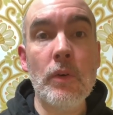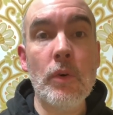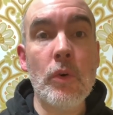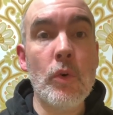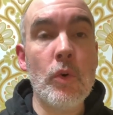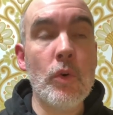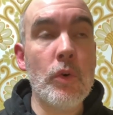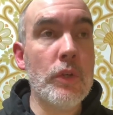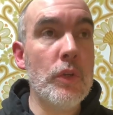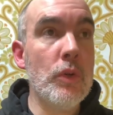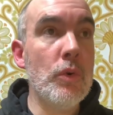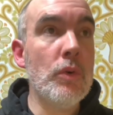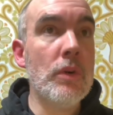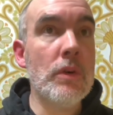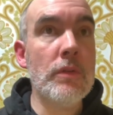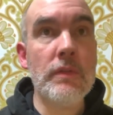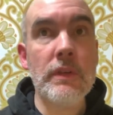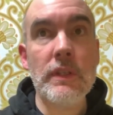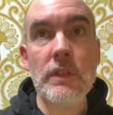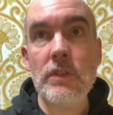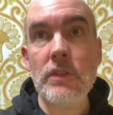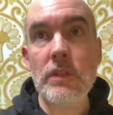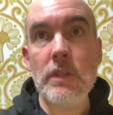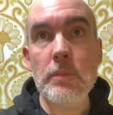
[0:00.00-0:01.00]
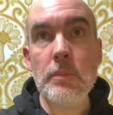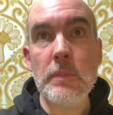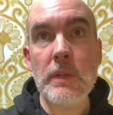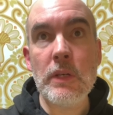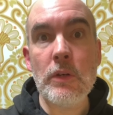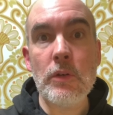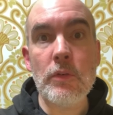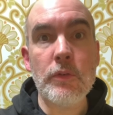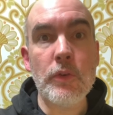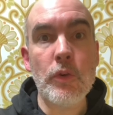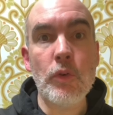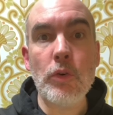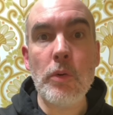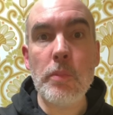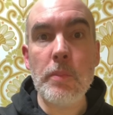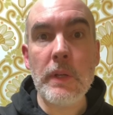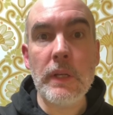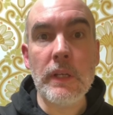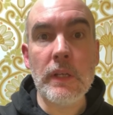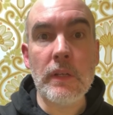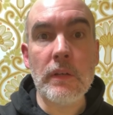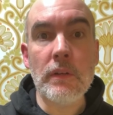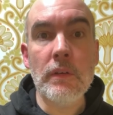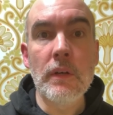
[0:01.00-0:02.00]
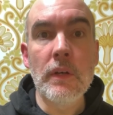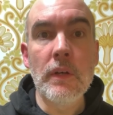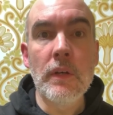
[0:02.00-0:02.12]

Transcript: or you convincing me of your opinion.